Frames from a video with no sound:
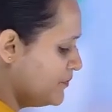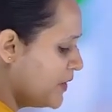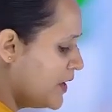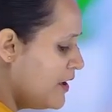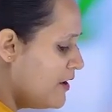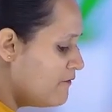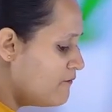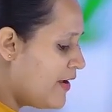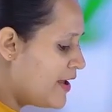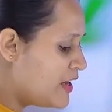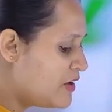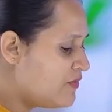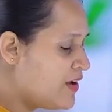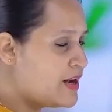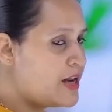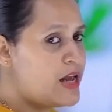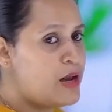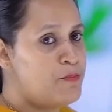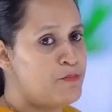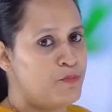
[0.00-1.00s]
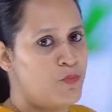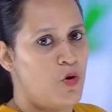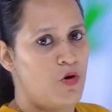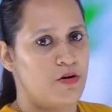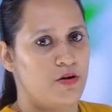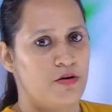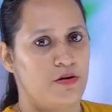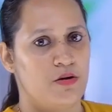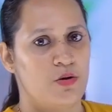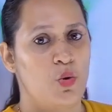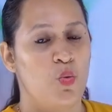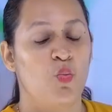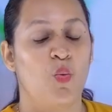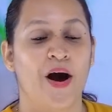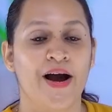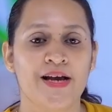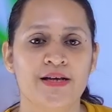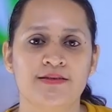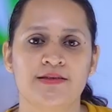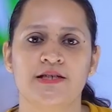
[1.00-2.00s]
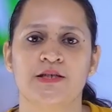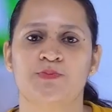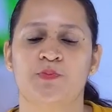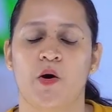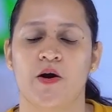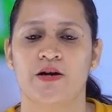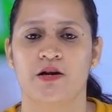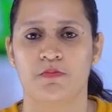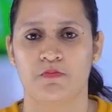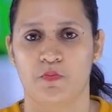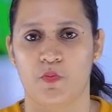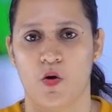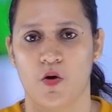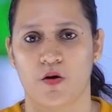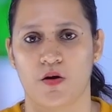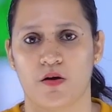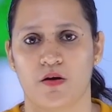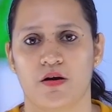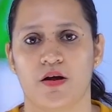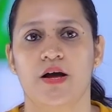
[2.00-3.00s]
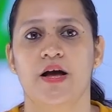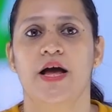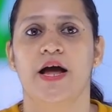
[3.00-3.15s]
Very, very important. Why is this point important?